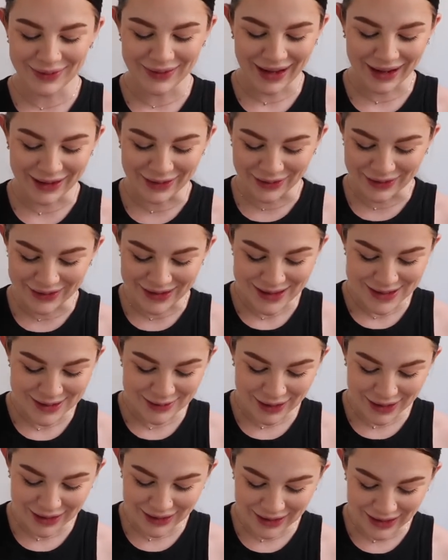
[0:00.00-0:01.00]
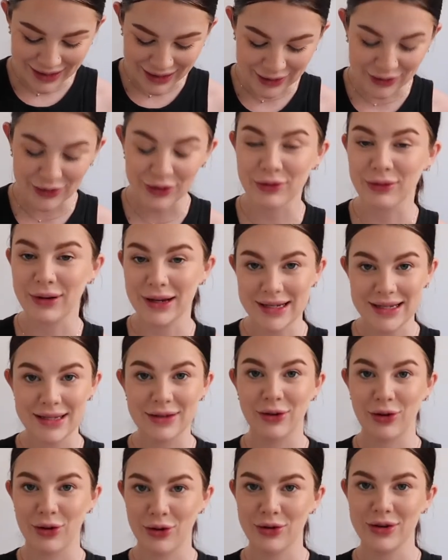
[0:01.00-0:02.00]
I got this one in a
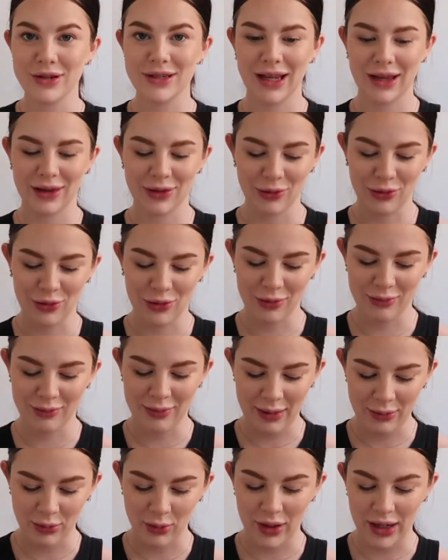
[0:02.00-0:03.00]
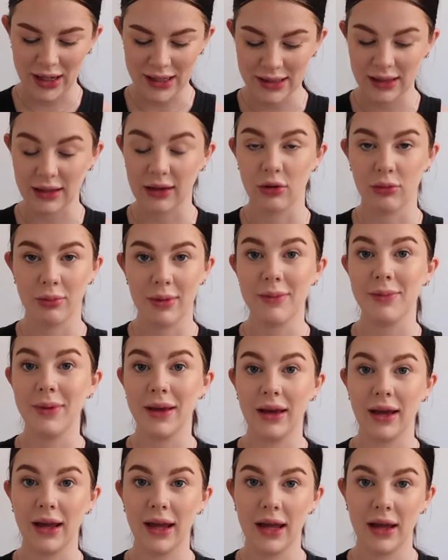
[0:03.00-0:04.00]
3-0 because I thought maybe when he's a little bit
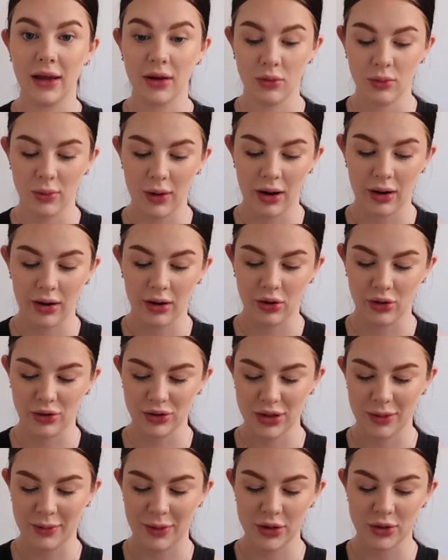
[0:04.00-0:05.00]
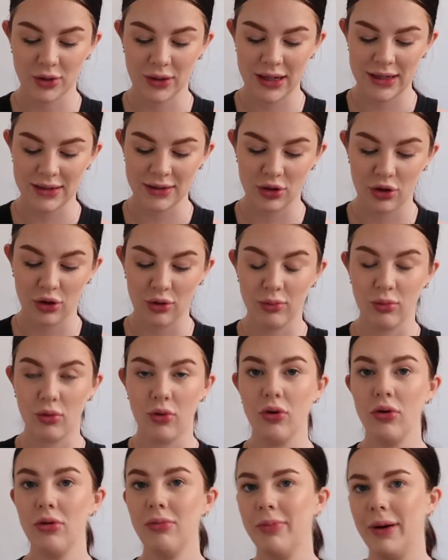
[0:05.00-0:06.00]
bigger he could wear it, not so much when he's a
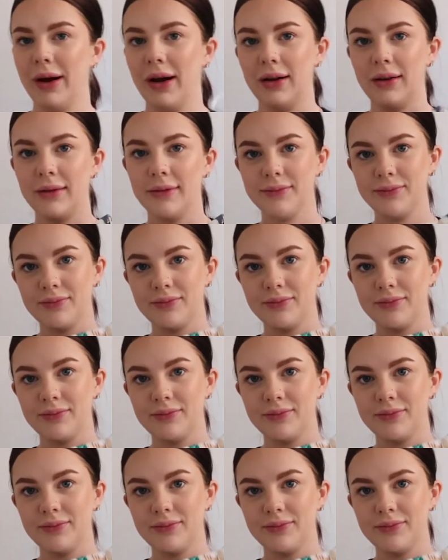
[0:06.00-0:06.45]
newborn. But